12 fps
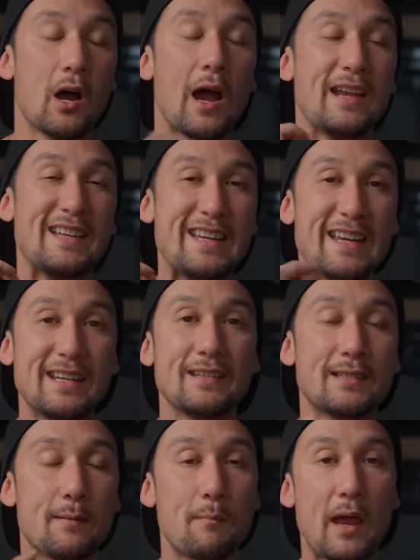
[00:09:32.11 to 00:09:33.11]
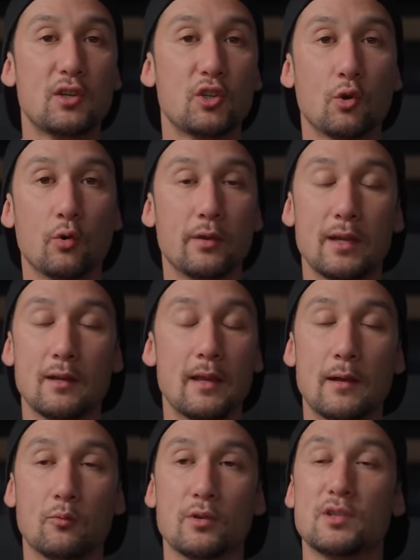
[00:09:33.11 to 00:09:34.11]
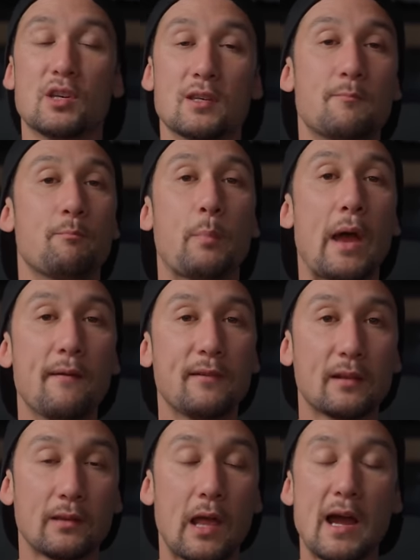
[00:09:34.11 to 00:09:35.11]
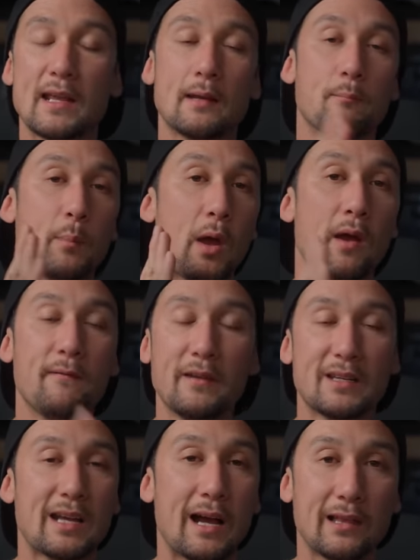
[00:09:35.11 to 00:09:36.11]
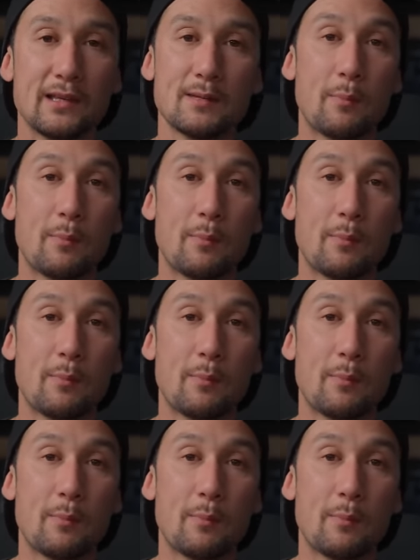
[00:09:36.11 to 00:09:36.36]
I needed to make sure that it was just perfect lighting, perfect colors,